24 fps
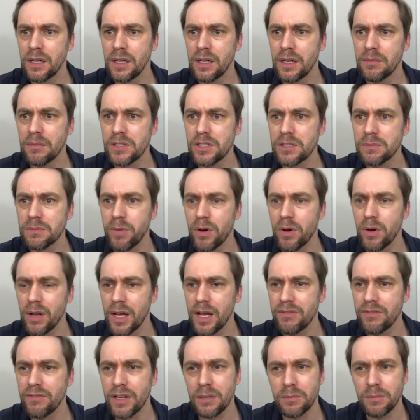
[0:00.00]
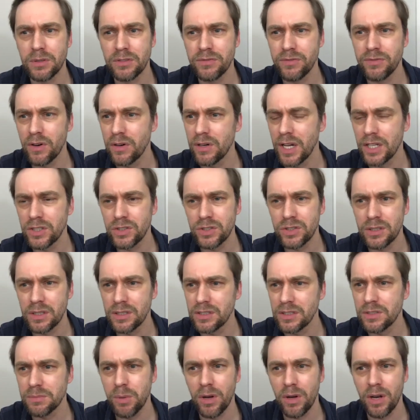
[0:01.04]
Spotlight available to foreign, I should,
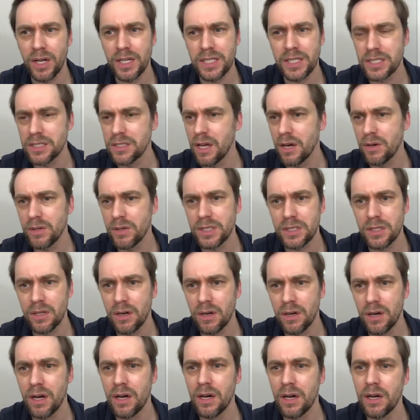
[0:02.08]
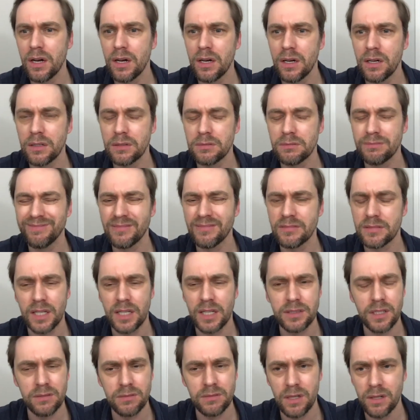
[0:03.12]
Spotlight's no, it's not. I
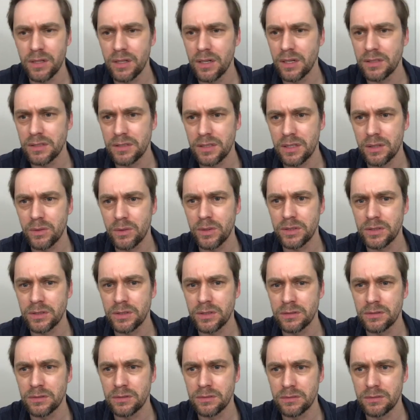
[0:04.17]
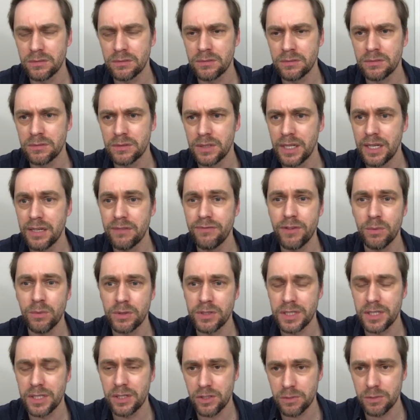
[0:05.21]
don't know the answer to that question. If you want
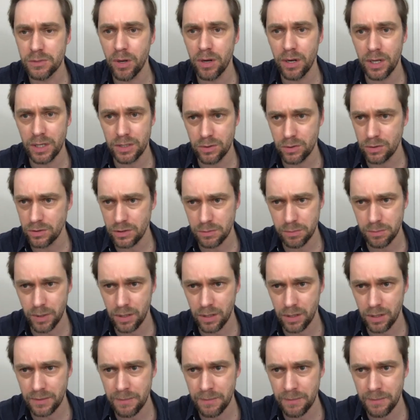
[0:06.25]
to go on Spotlight, talk to Spotlight.